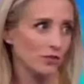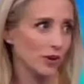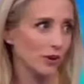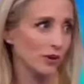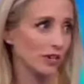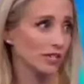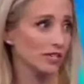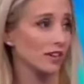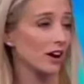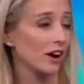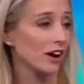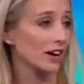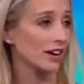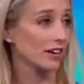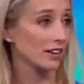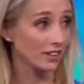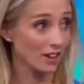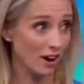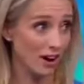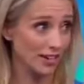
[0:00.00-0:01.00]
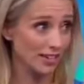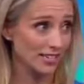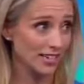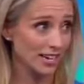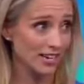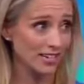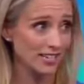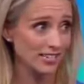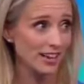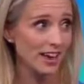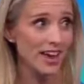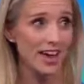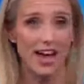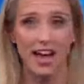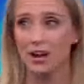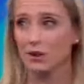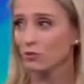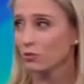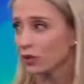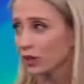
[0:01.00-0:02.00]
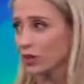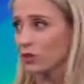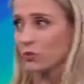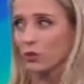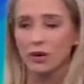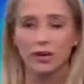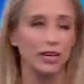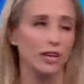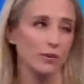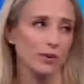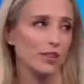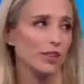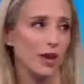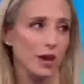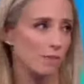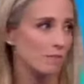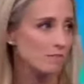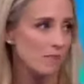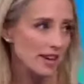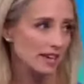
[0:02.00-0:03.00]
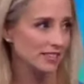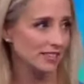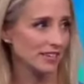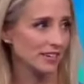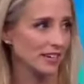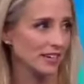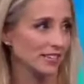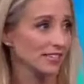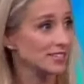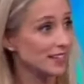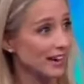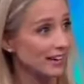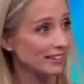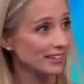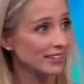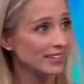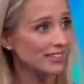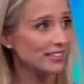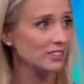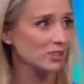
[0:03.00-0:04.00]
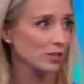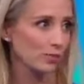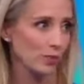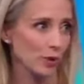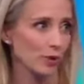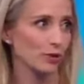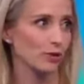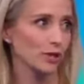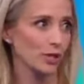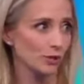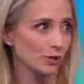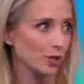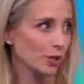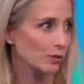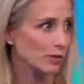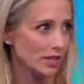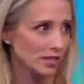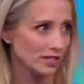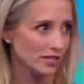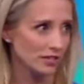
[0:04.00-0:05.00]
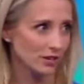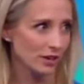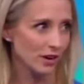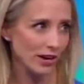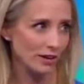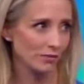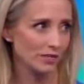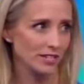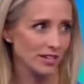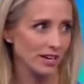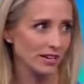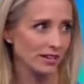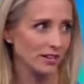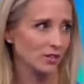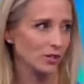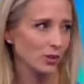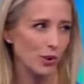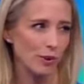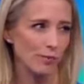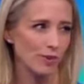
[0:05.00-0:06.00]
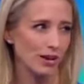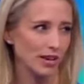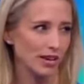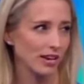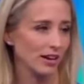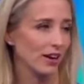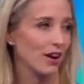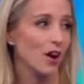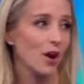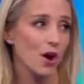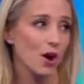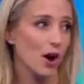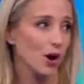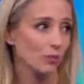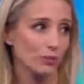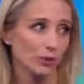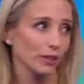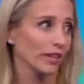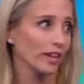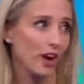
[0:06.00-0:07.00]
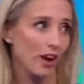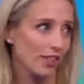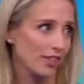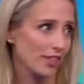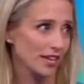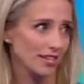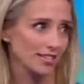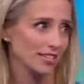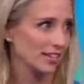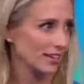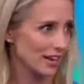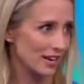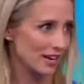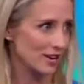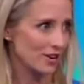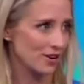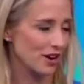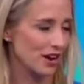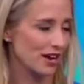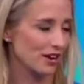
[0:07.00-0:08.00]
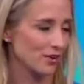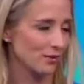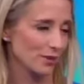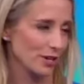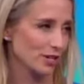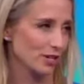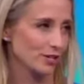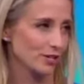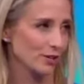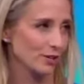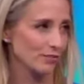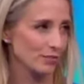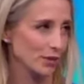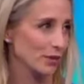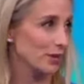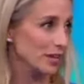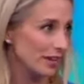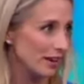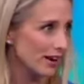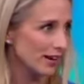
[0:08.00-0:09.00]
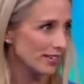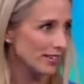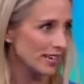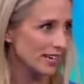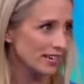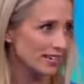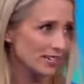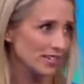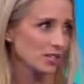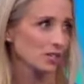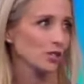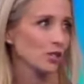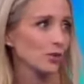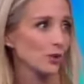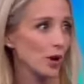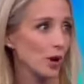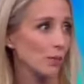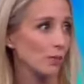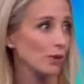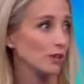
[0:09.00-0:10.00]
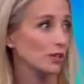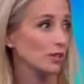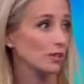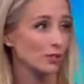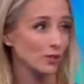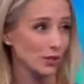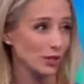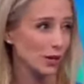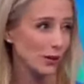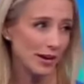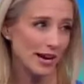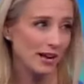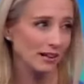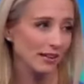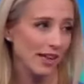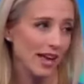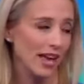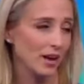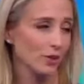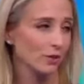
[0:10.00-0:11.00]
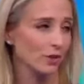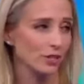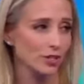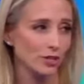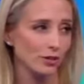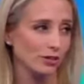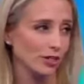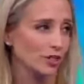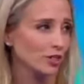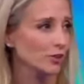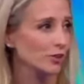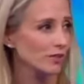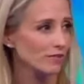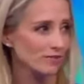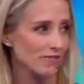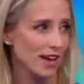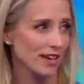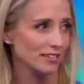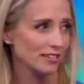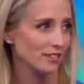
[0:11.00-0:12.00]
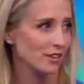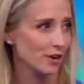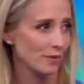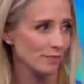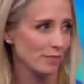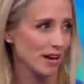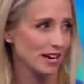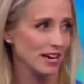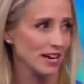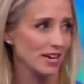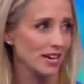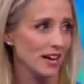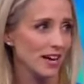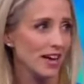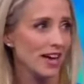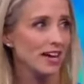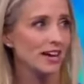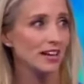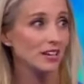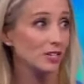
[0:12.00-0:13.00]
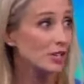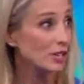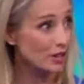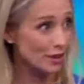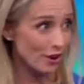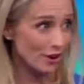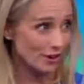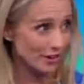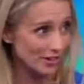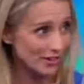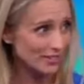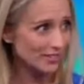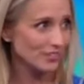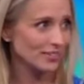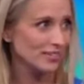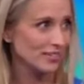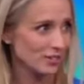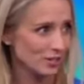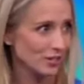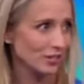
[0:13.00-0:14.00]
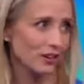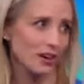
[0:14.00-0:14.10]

focused on content and really working with amazing stylists, both YouTube and Instagram stylists, who are making really authentic and, and original beauty content. And so we opened a studio in LA. We're choosing to invest our money into the artists, into the